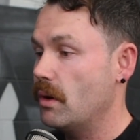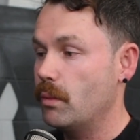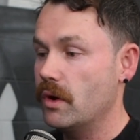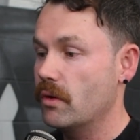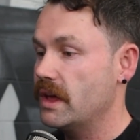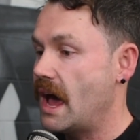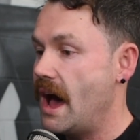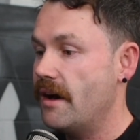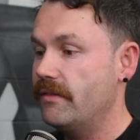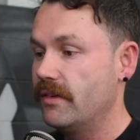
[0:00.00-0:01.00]
We already
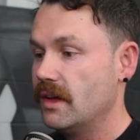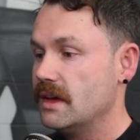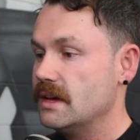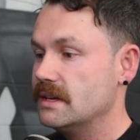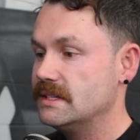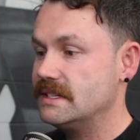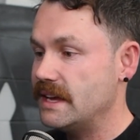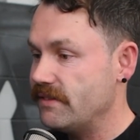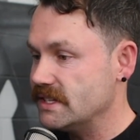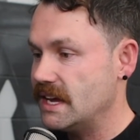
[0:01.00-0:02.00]
have
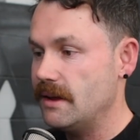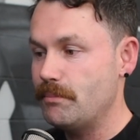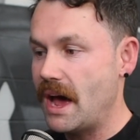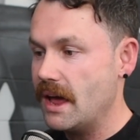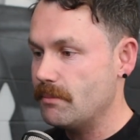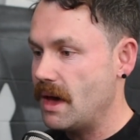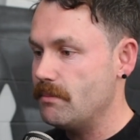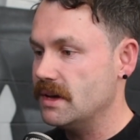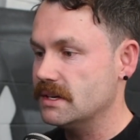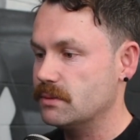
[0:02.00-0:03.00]
17 paying
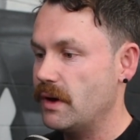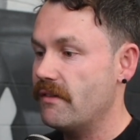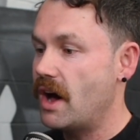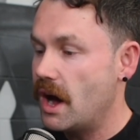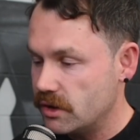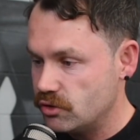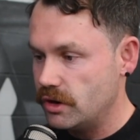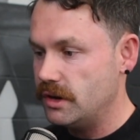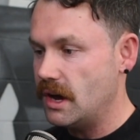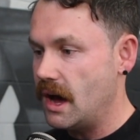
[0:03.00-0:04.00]
members. We have
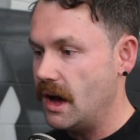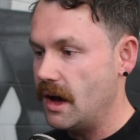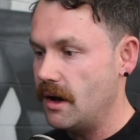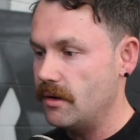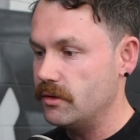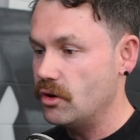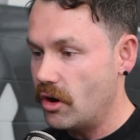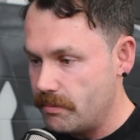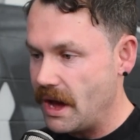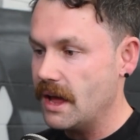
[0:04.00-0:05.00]
100
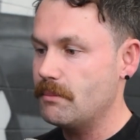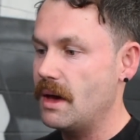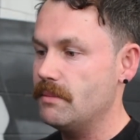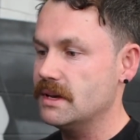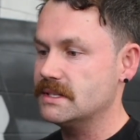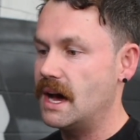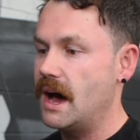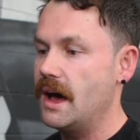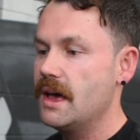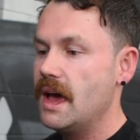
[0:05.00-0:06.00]
non-paying members.
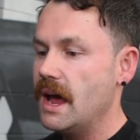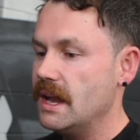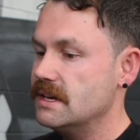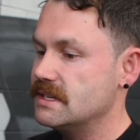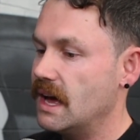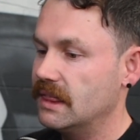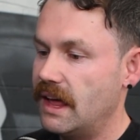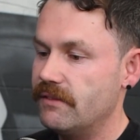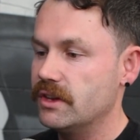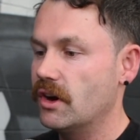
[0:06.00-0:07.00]
It is
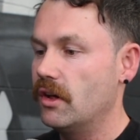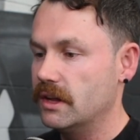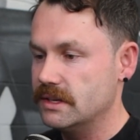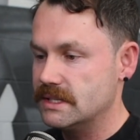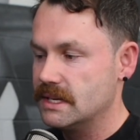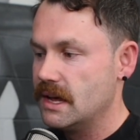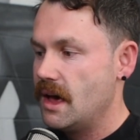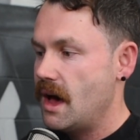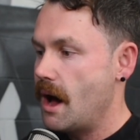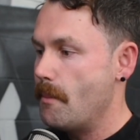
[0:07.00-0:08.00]

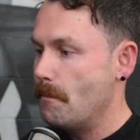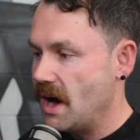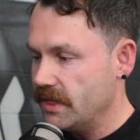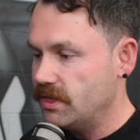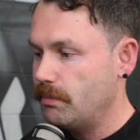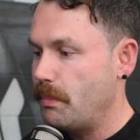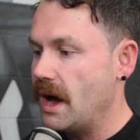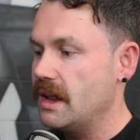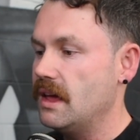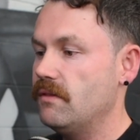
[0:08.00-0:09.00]
$11 a month,
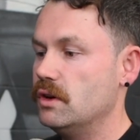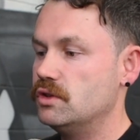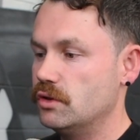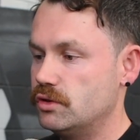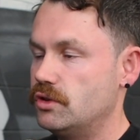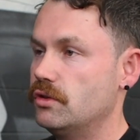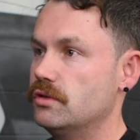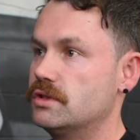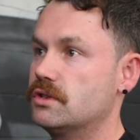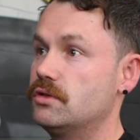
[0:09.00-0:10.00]
but if you do
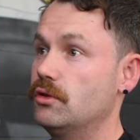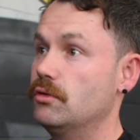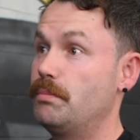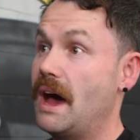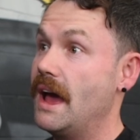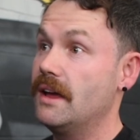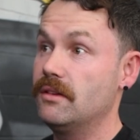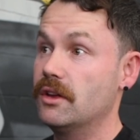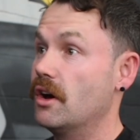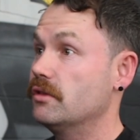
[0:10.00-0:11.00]
choose to pay,
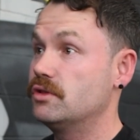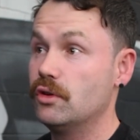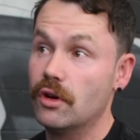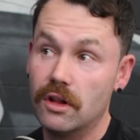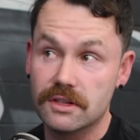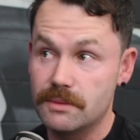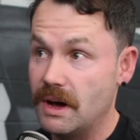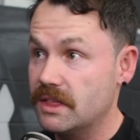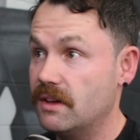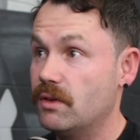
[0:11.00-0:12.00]
$2 a
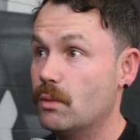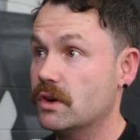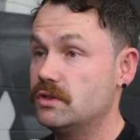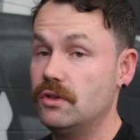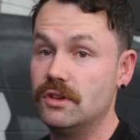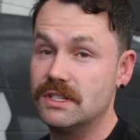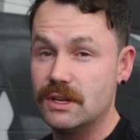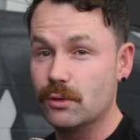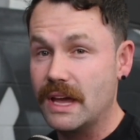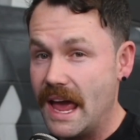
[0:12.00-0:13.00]
month if you want to, you
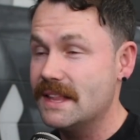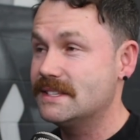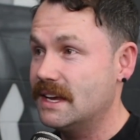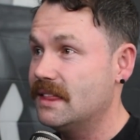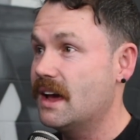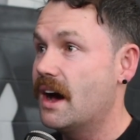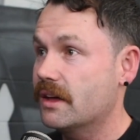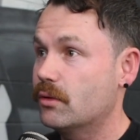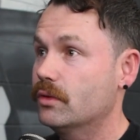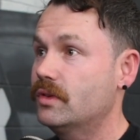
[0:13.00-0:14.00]
still can see the
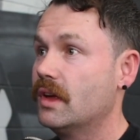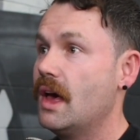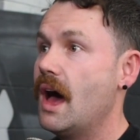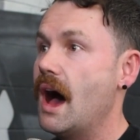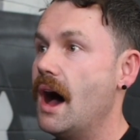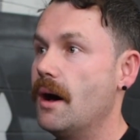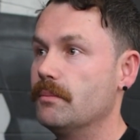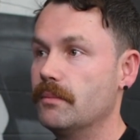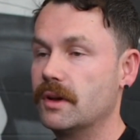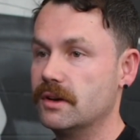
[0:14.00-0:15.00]
articles,
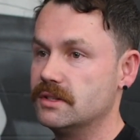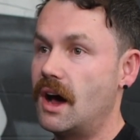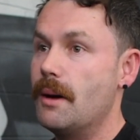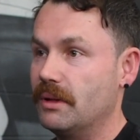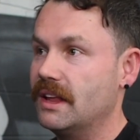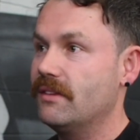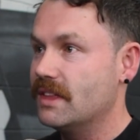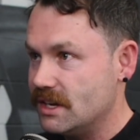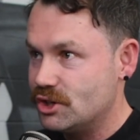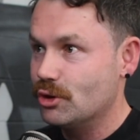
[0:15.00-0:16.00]
because I believe
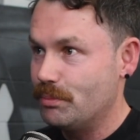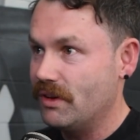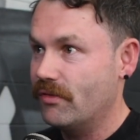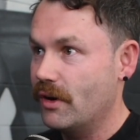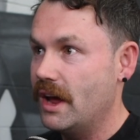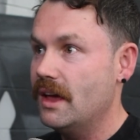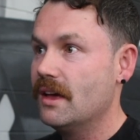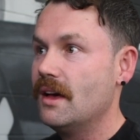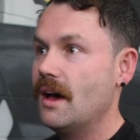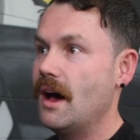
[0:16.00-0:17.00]
these should be free.
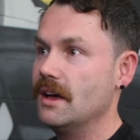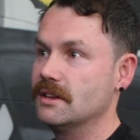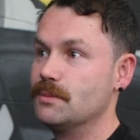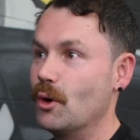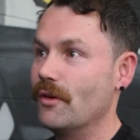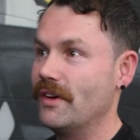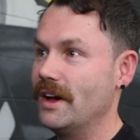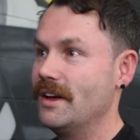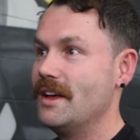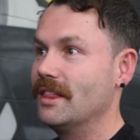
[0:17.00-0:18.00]
It's more of
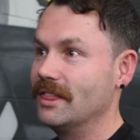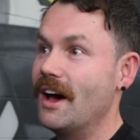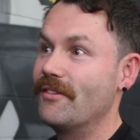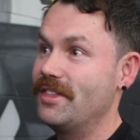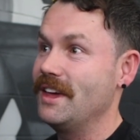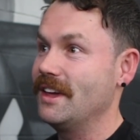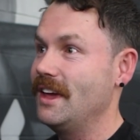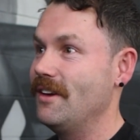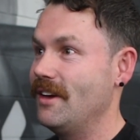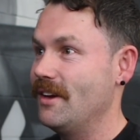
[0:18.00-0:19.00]
a love thing
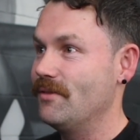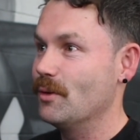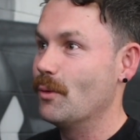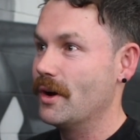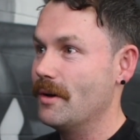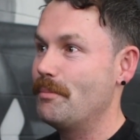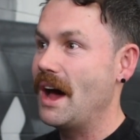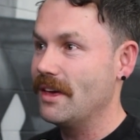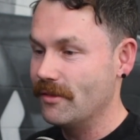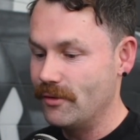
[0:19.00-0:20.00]
if you want to
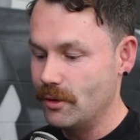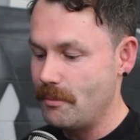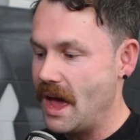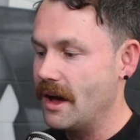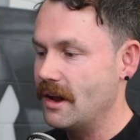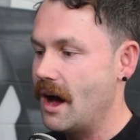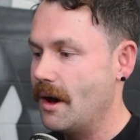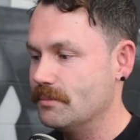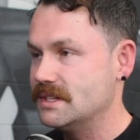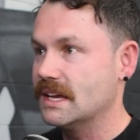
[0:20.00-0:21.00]
pay the full amount
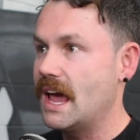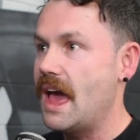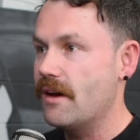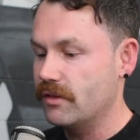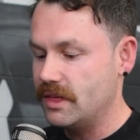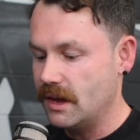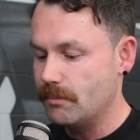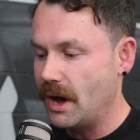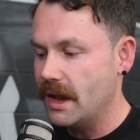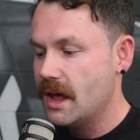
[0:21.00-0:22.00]
to get everything.
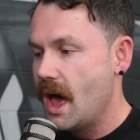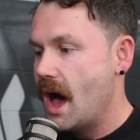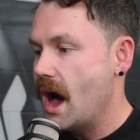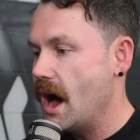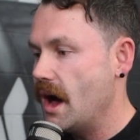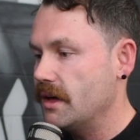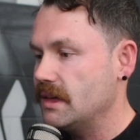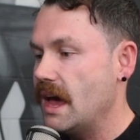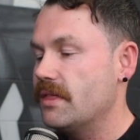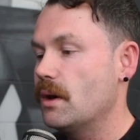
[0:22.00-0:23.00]
But
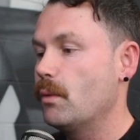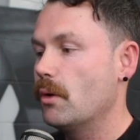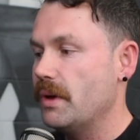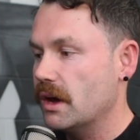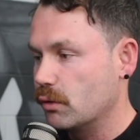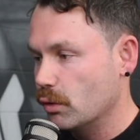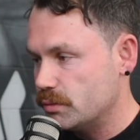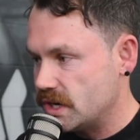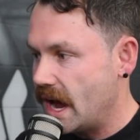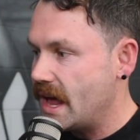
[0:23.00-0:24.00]
there will be a group
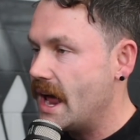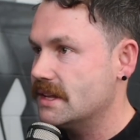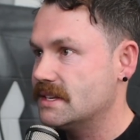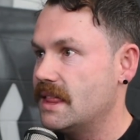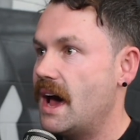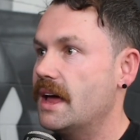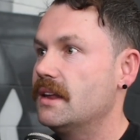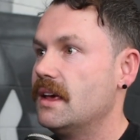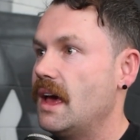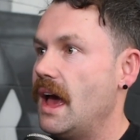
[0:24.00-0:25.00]
chat added to that,
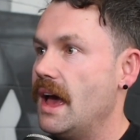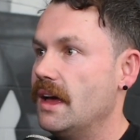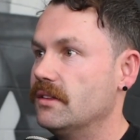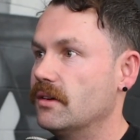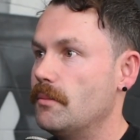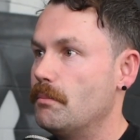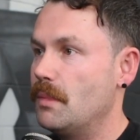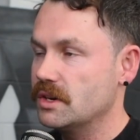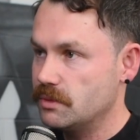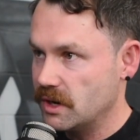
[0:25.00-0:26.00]
and
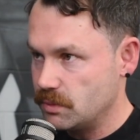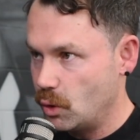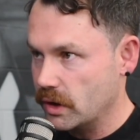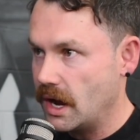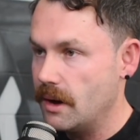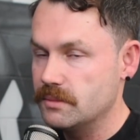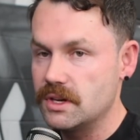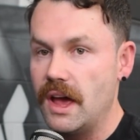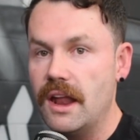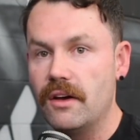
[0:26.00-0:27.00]
much, much more to come.
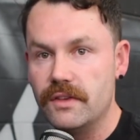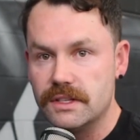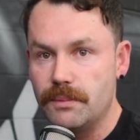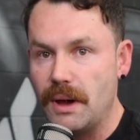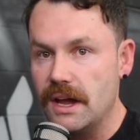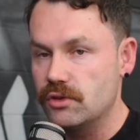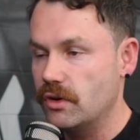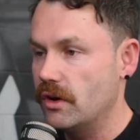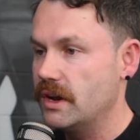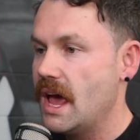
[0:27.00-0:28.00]
So head over to
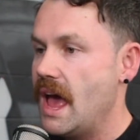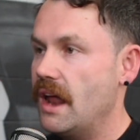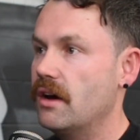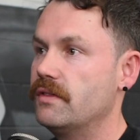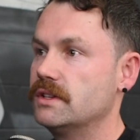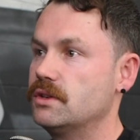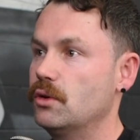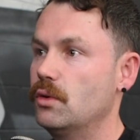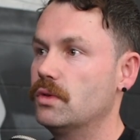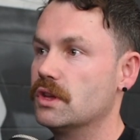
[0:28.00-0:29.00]
Patreon, head over
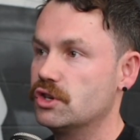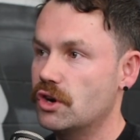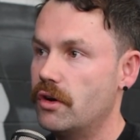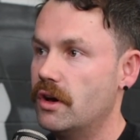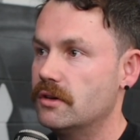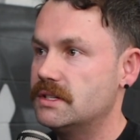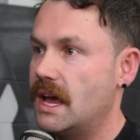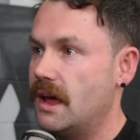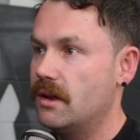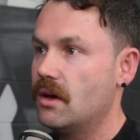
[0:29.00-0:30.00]
to the show notes,
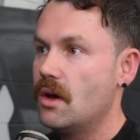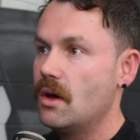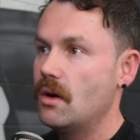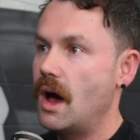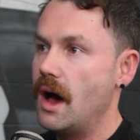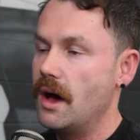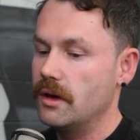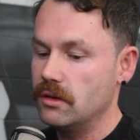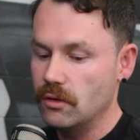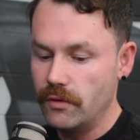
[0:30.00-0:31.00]
and
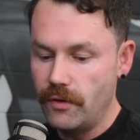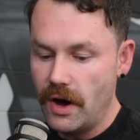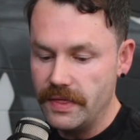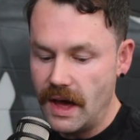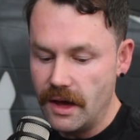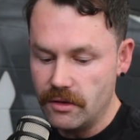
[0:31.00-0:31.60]
you'll find that.